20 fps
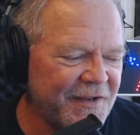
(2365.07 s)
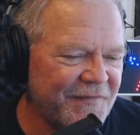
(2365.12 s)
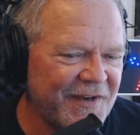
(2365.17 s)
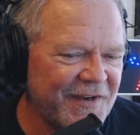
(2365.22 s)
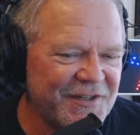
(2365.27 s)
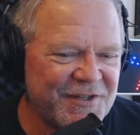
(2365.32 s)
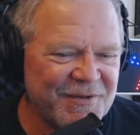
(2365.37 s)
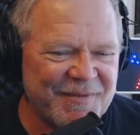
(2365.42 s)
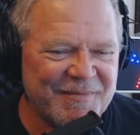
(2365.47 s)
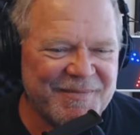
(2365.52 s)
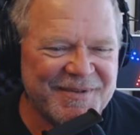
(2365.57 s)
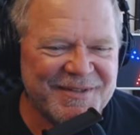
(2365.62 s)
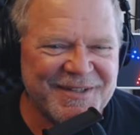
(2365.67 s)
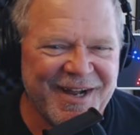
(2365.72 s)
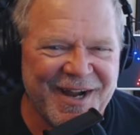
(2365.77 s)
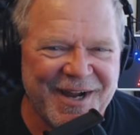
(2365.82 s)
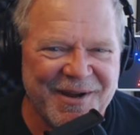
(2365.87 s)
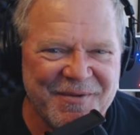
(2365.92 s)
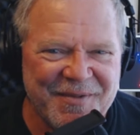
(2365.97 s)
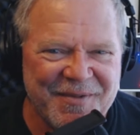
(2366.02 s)
Adventure. We've been
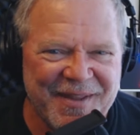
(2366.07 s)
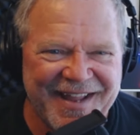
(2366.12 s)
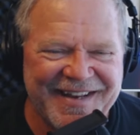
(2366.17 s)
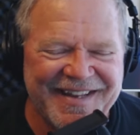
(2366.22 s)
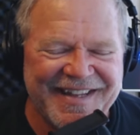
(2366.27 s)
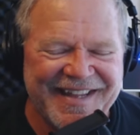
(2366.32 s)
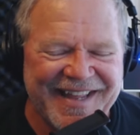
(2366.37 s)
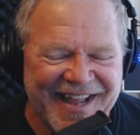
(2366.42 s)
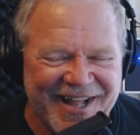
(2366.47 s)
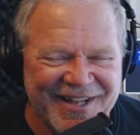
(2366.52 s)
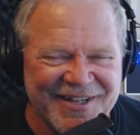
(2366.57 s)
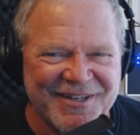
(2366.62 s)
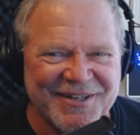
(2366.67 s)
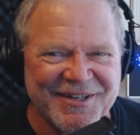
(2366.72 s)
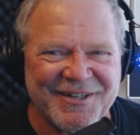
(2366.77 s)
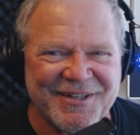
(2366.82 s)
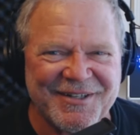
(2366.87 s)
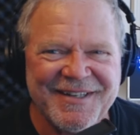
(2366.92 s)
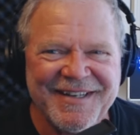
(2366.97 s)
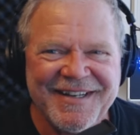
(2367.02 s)
talking with Andy
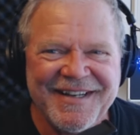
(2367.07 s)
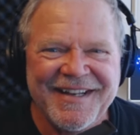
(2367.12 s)
Gallagher.